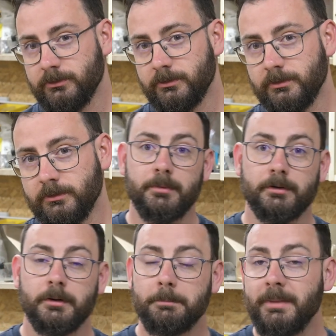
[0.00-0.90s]
And
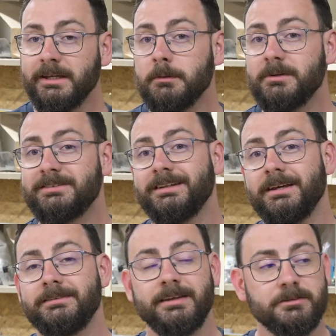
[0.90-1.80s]
remember, making
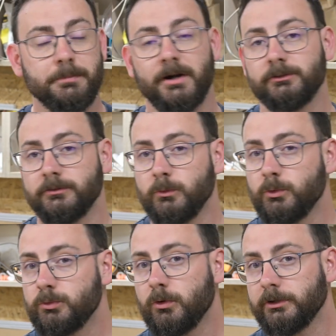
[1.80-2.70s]
mistakes is part of the
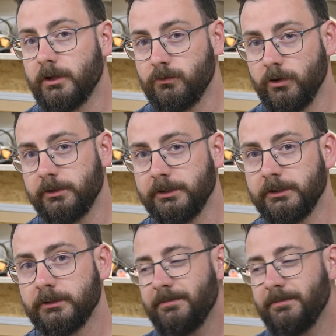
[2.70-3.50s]
woodworking journey.